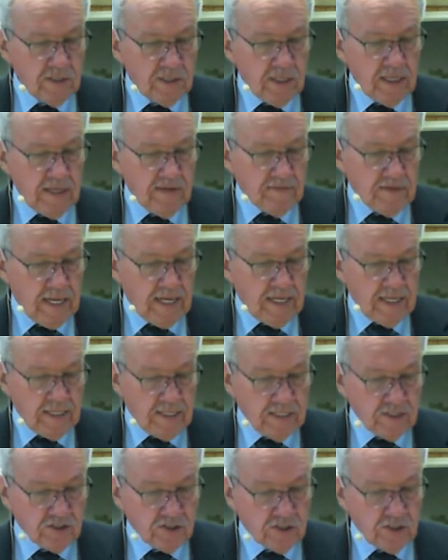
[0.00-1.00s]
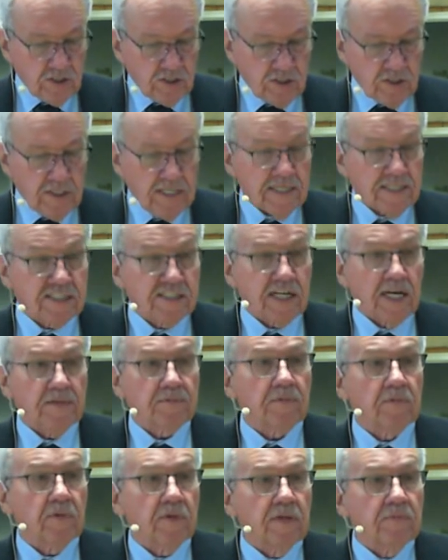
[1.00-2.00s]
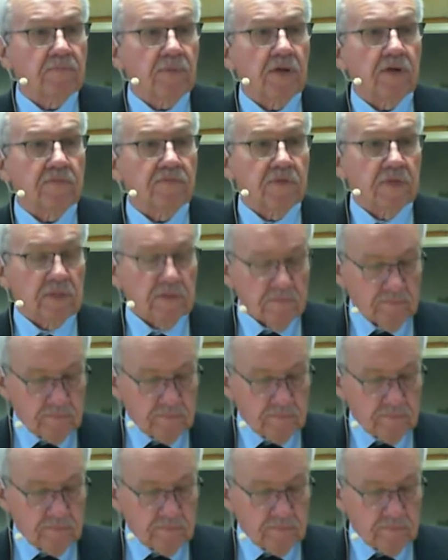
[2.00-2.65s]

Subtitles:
and that it is good, acceptable, and perfect.